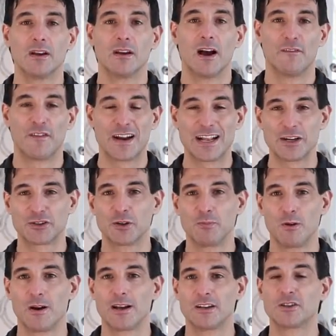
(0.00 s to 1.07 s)
A financial
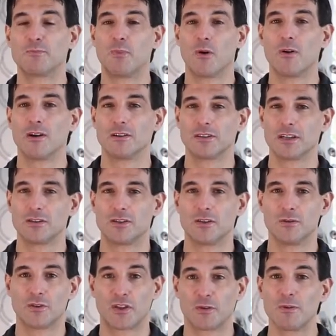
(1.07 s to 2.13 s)
plan is boiled
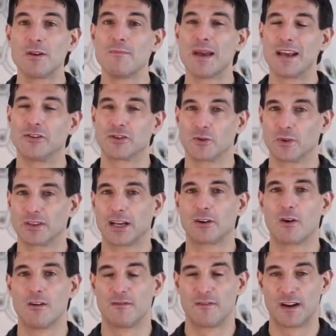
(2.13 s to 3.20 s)
into three major what they
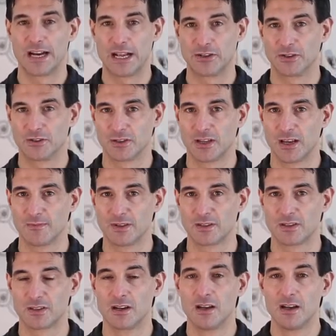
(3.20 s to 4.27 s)
call financial
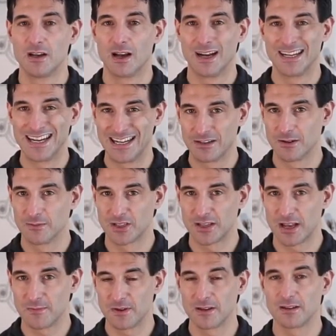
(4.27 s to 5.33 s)
statements: an income
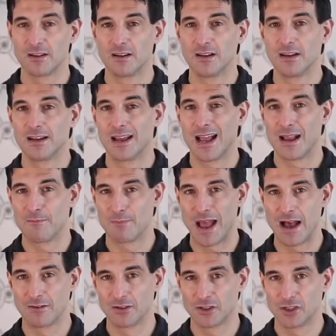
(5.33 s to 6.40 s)
statement, a
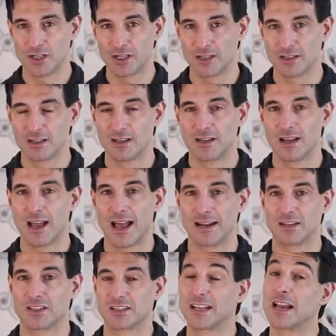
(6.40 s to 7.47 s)
balance sheet, and a
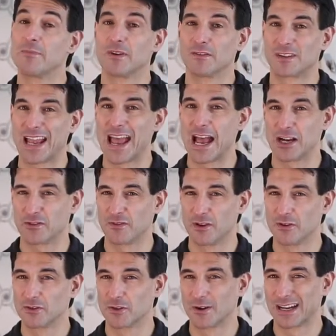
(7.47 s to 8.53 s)
statement of cash
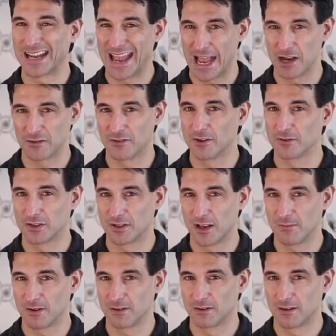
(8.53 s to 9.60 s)
flows, or a cash flow
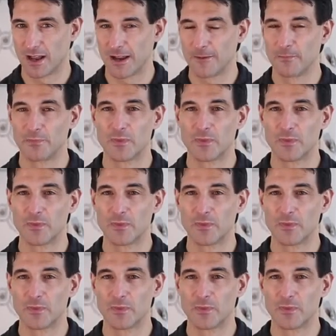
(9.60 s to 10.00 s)
statement, okay?